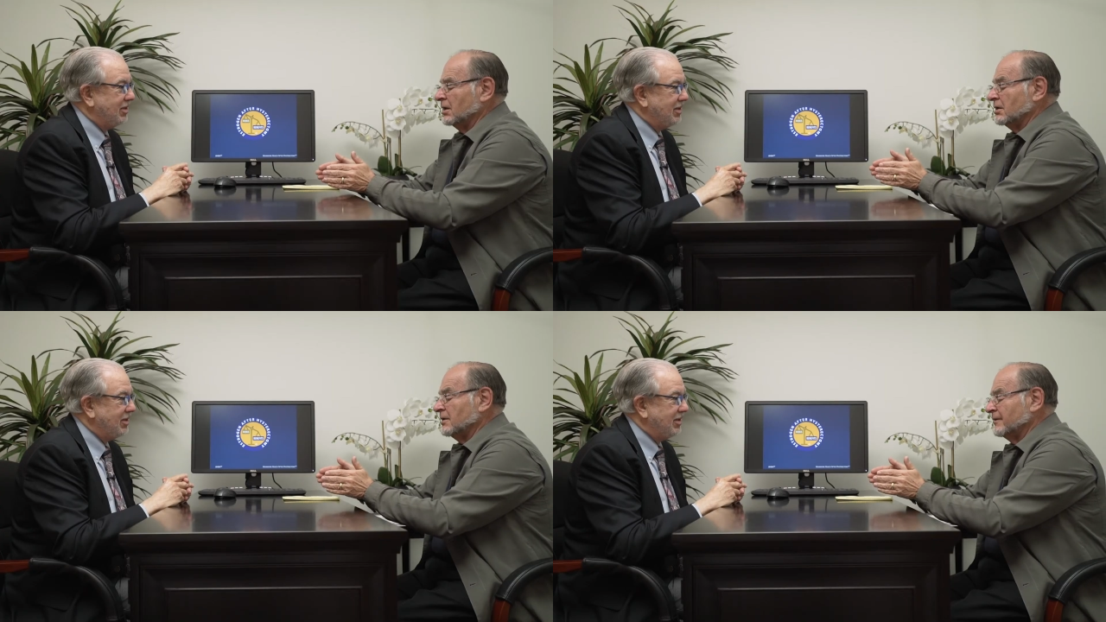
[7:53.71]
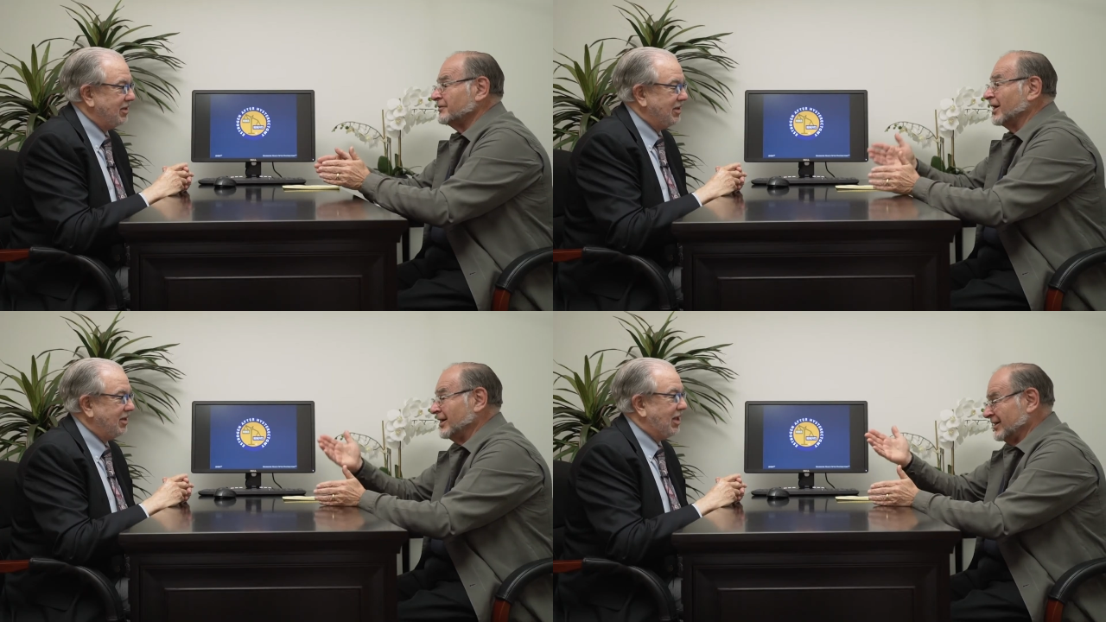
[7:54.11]
Speaker 1: Uh, uh
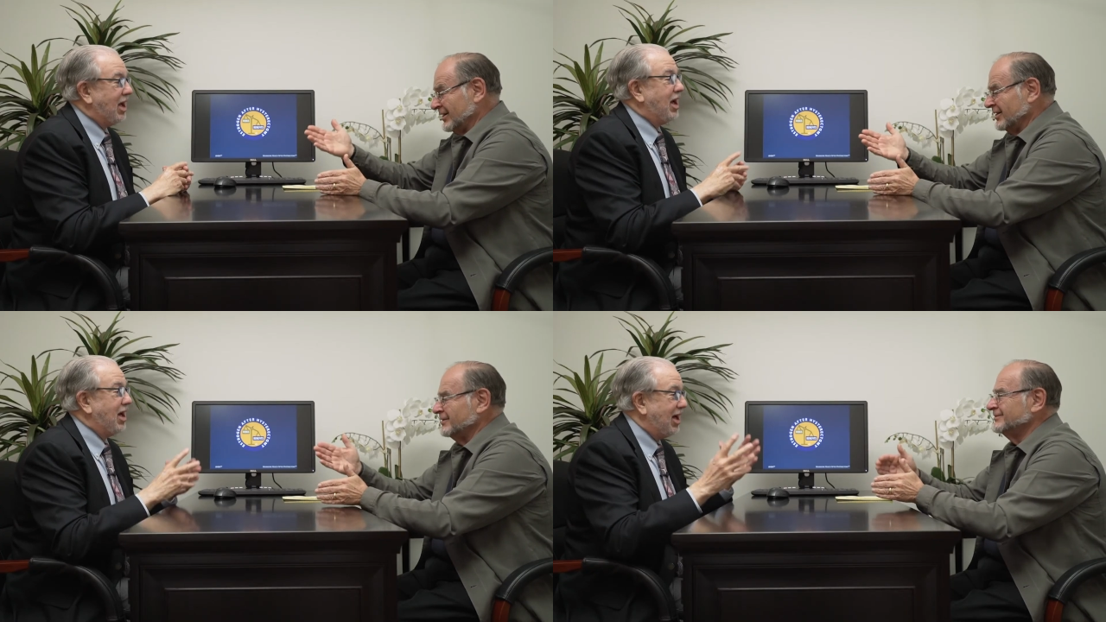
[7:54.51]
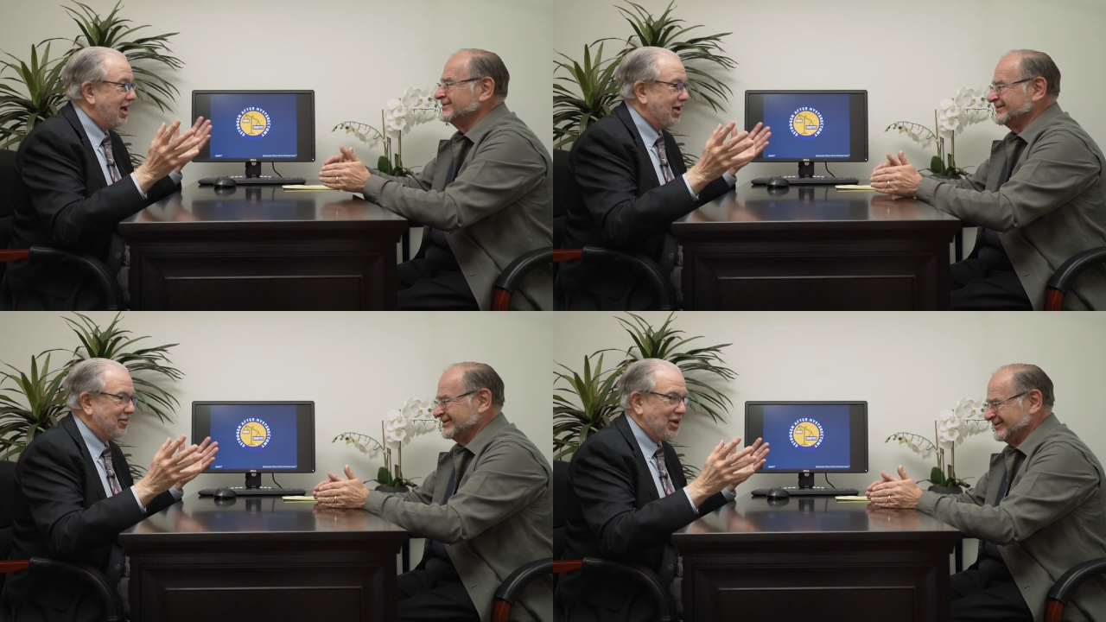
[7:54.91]

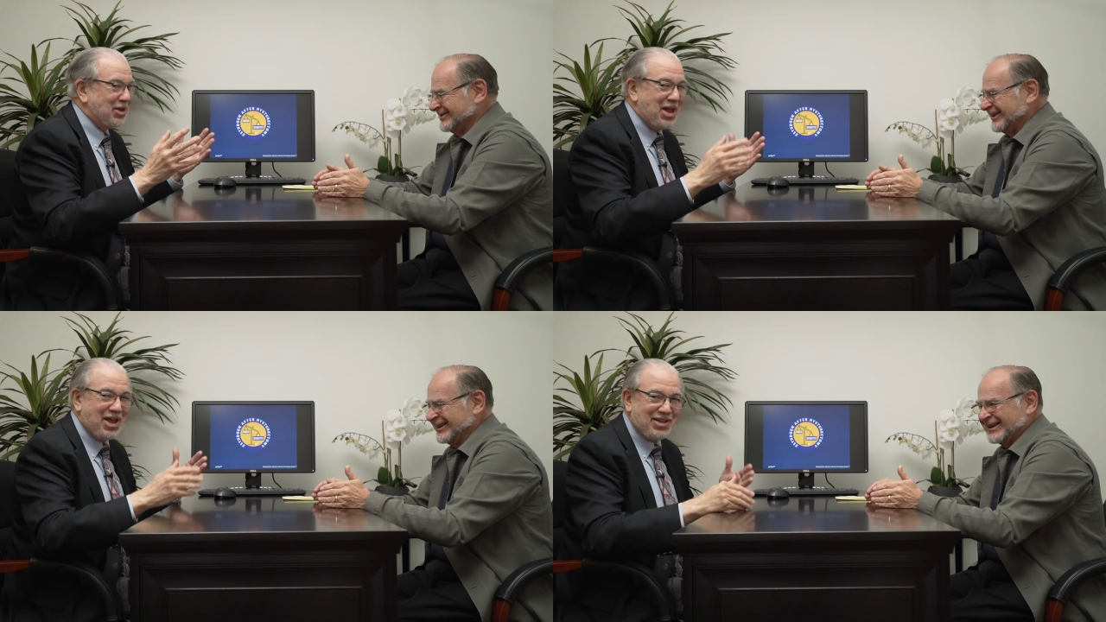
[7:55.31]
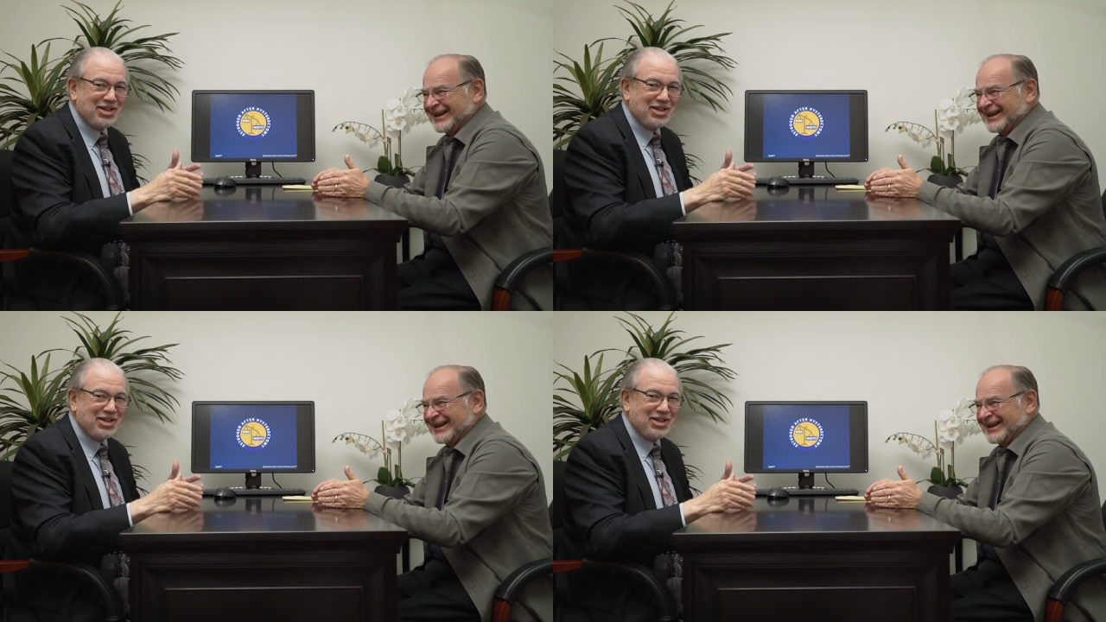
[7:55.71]
aha. aha.